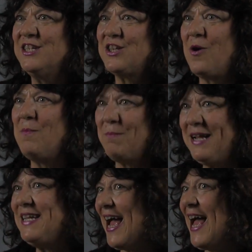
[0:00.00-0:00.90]
So
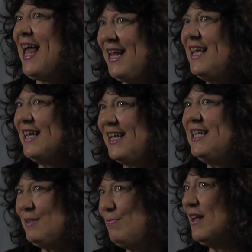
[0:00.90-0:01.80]
my dad
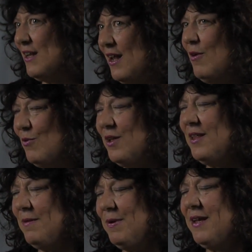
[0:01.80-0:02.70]
has been a
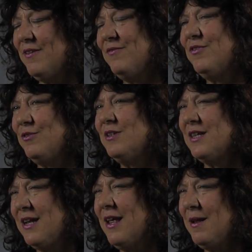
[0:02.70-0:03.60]
really big
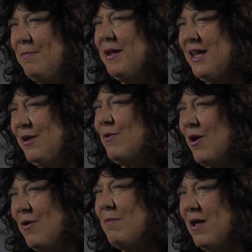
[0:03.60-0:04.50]
influence and, and a big
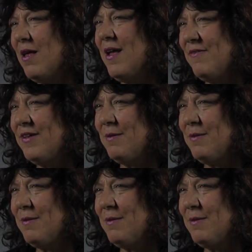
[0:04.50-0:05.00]
hero in my life.